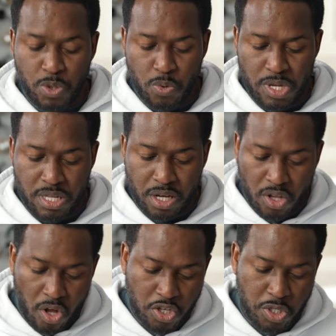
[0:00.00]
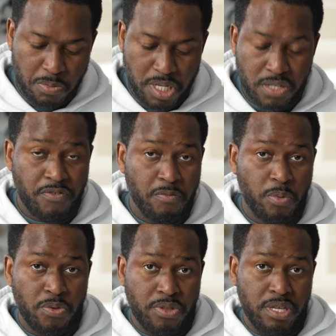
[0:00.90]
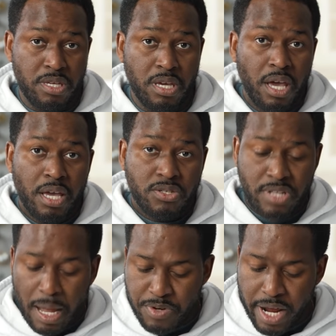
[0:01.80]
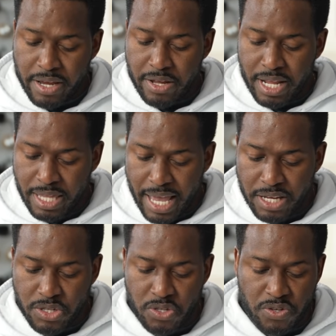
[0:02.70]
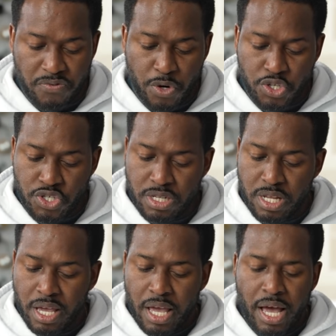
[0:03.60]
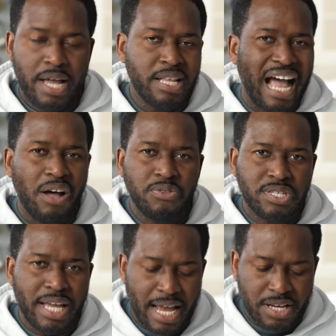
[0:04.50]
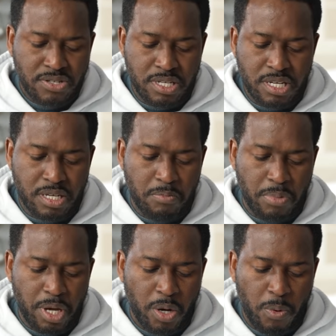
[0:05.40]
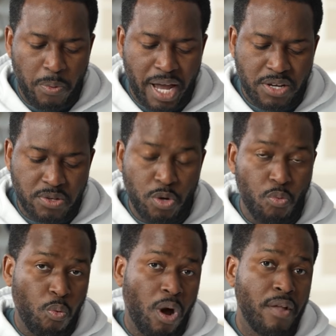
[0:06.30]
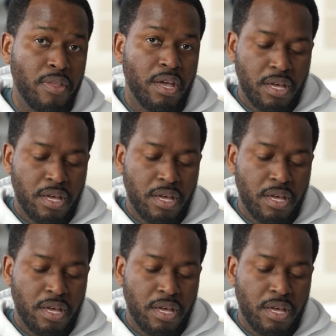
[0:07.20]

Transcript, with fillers: between the clock speeds for both the Snapdragon and the Exynos version, and how does that actually compare when we actually run